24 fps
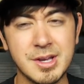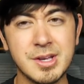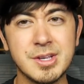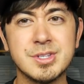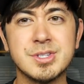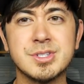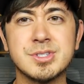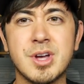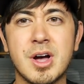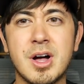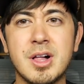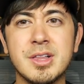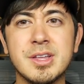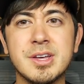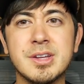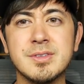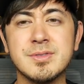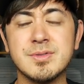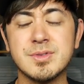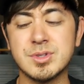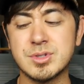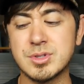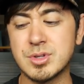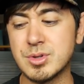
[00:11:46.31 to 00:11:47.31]

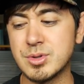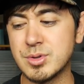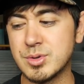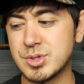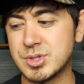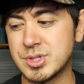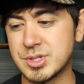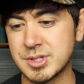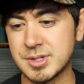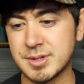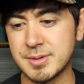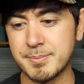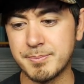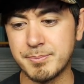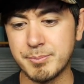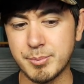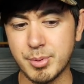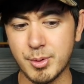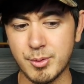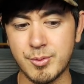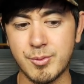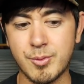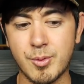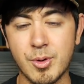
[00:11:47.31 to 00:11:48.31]
solid solution
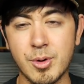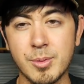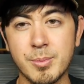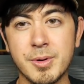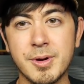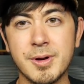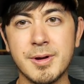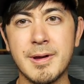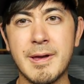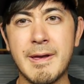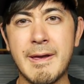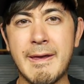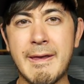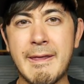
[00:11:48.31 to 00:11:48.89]
performer